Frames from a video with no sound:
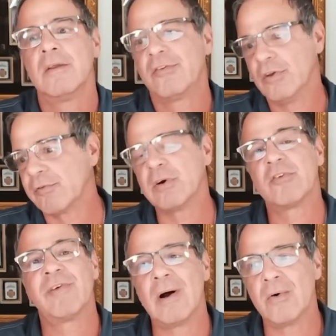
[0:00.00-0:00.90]
Silver
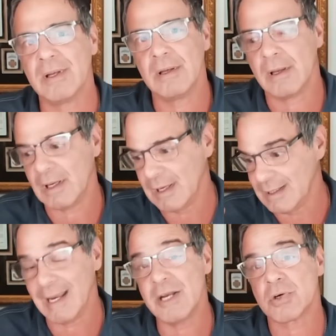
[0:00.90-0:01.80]
is found
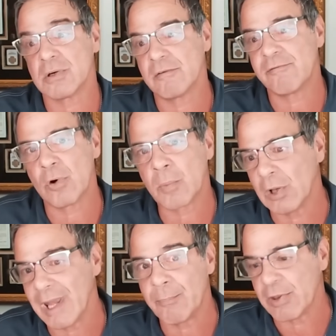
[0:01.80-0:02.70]
in nature in a form
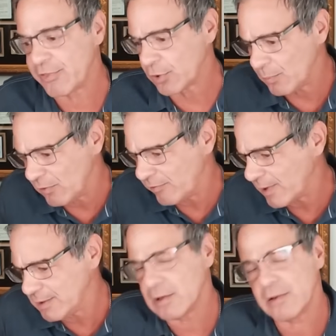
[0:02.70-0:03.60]
called epithermal,
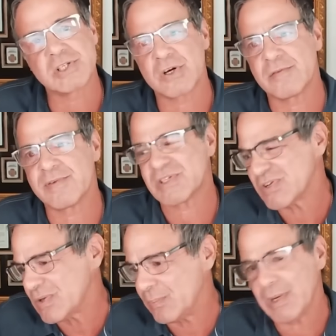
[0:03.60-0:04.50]
very near the surface.
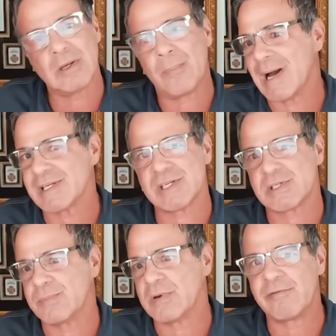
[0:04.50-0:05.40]
So the big
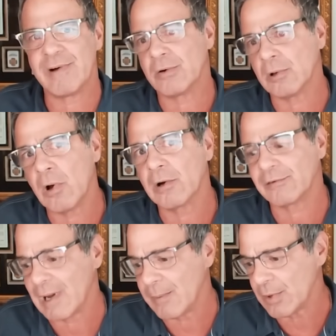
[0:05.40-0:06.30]
deposits have been found a
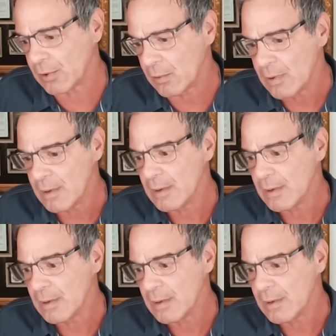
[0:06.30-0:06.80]
long time ago.